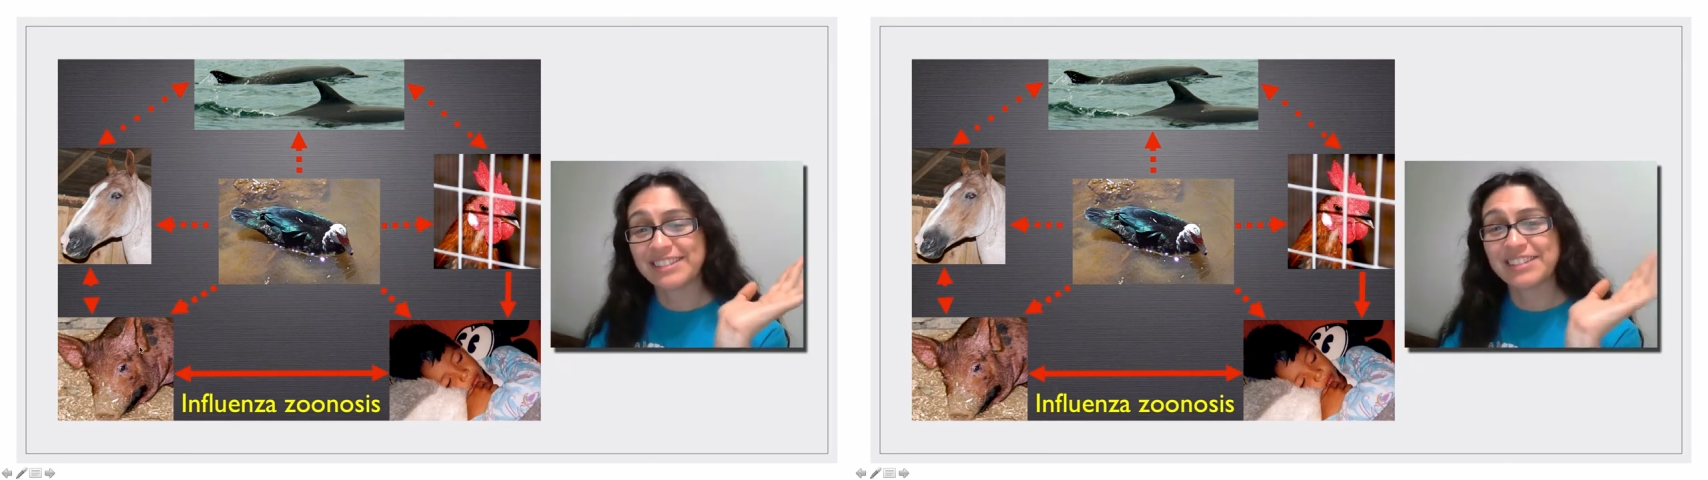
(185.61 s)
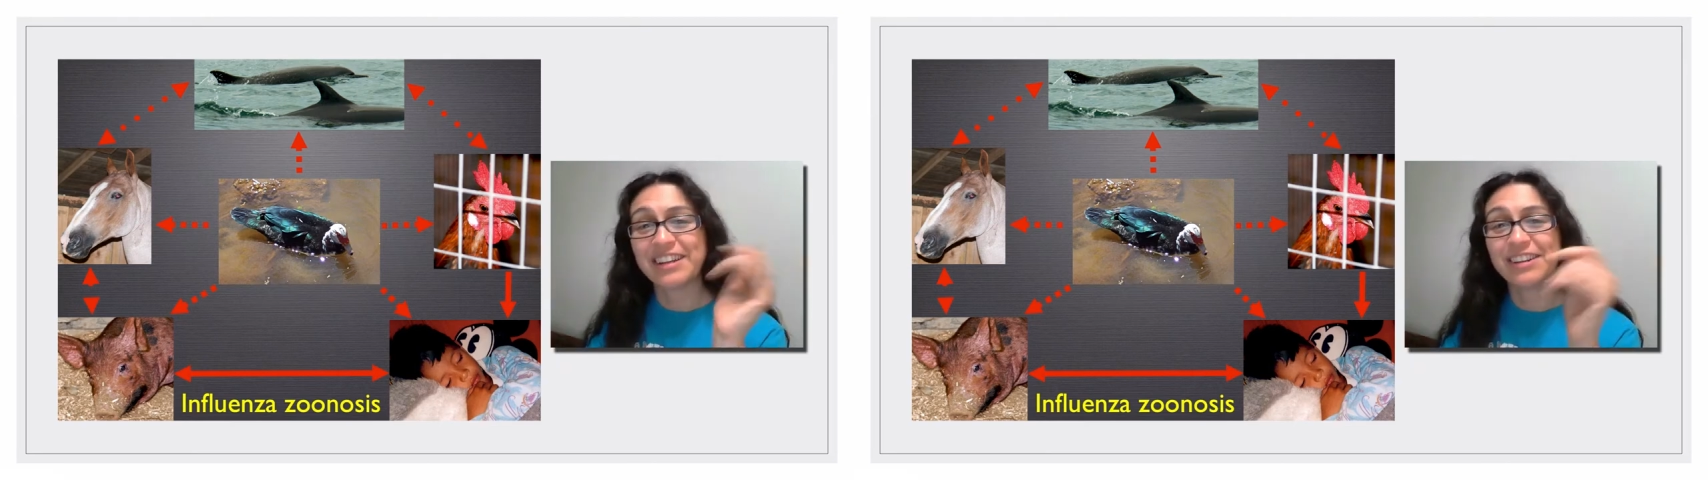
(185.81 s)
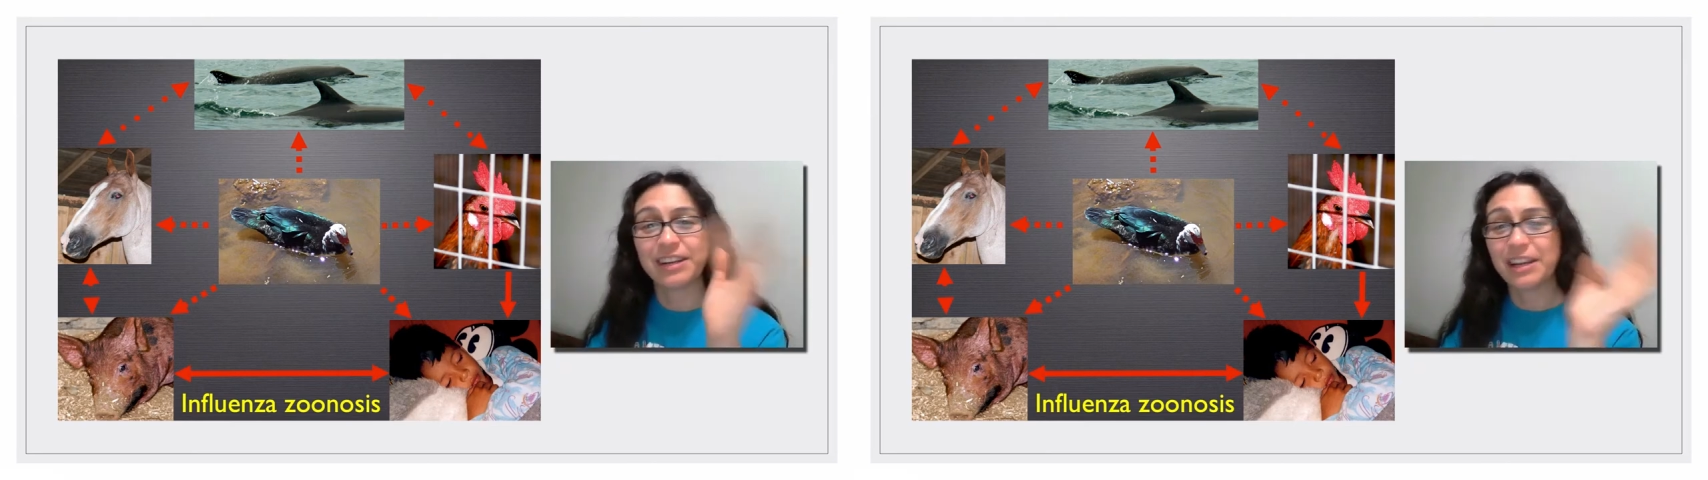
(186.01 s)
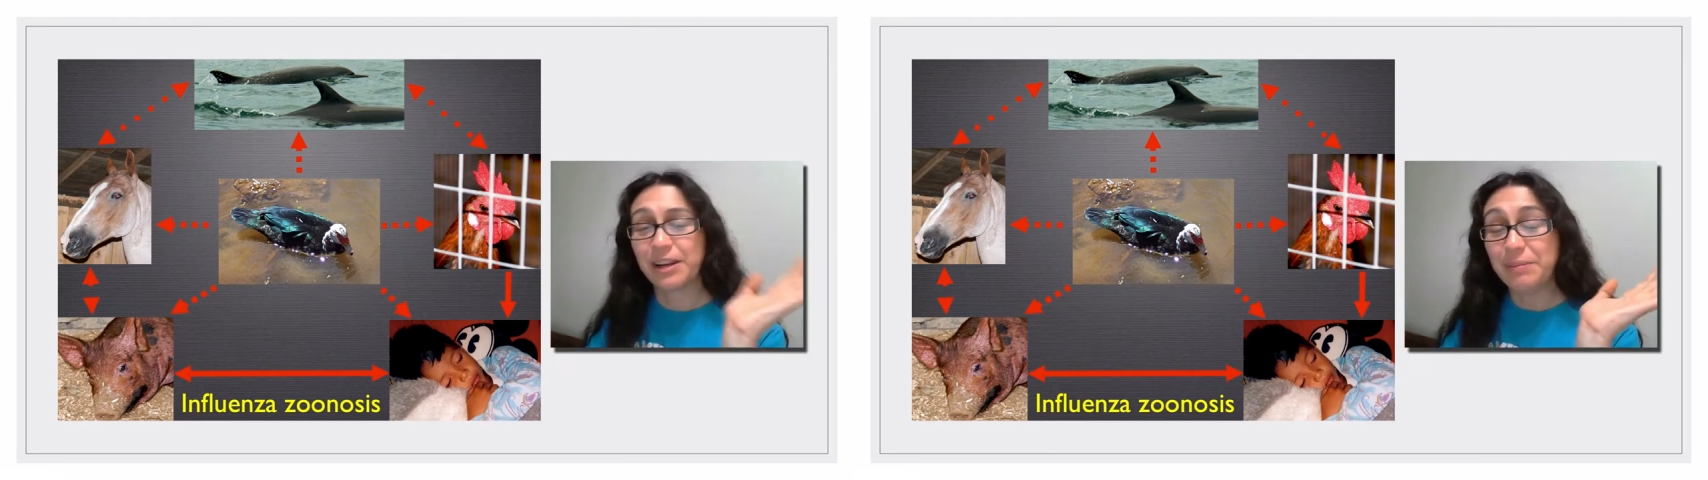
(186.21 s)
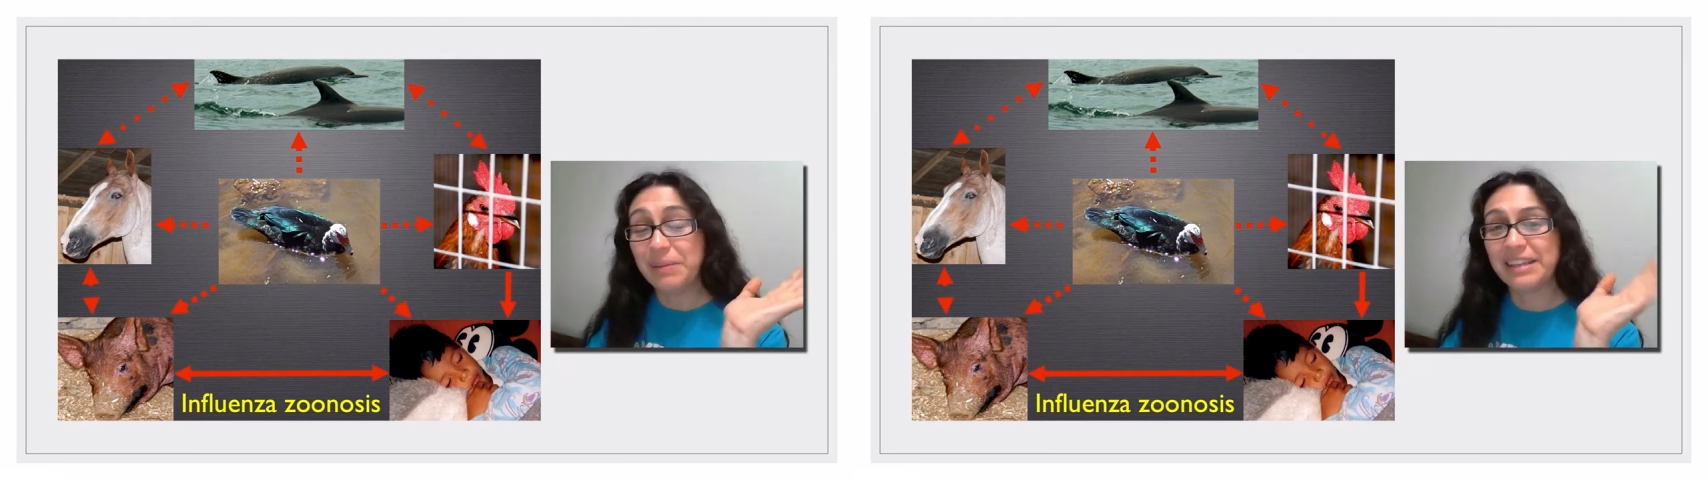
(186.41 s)
sorry, or
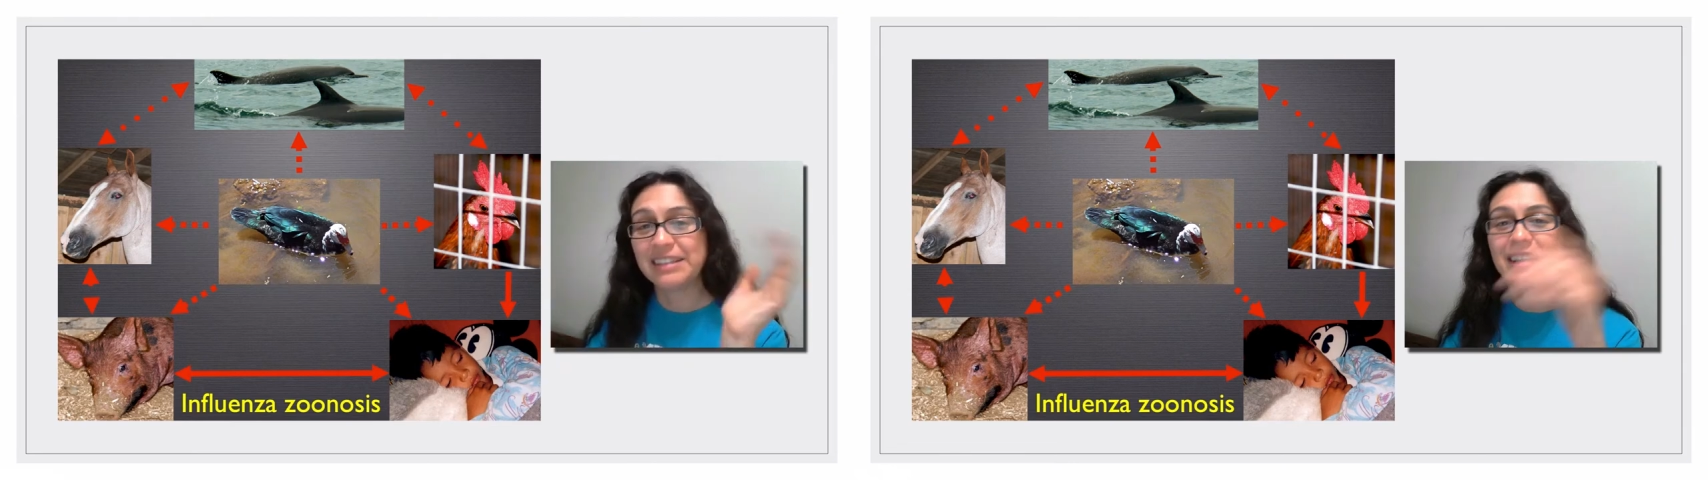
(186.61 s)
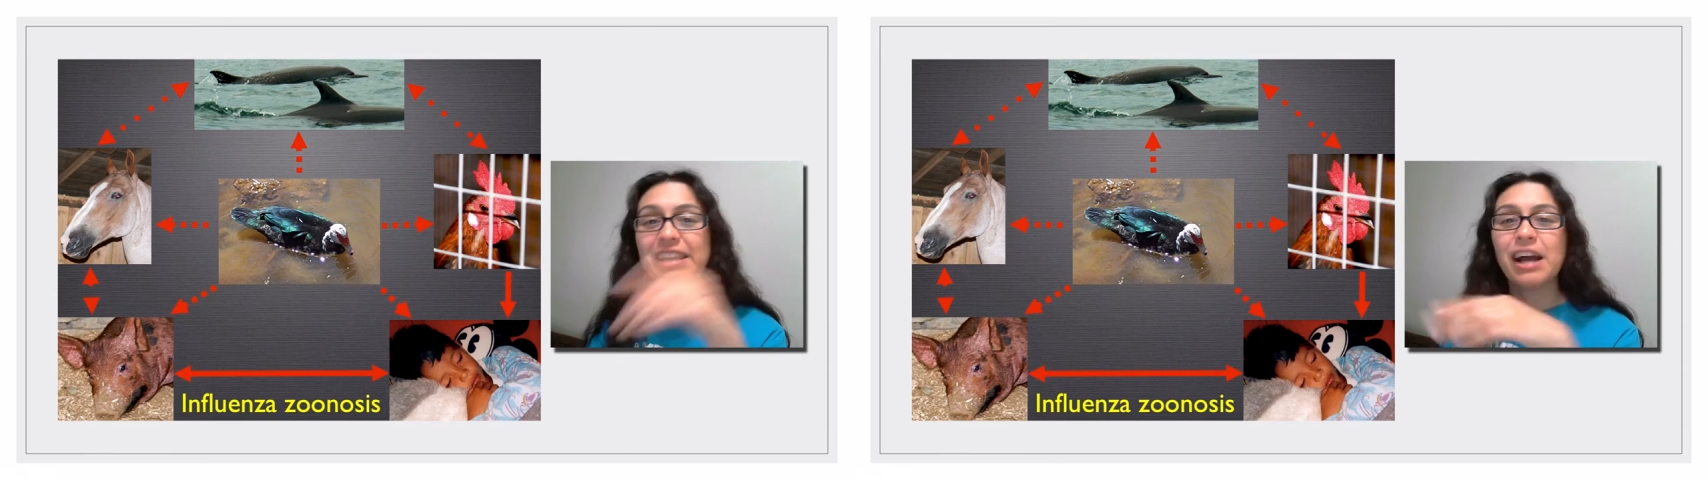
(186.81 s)
any pigs,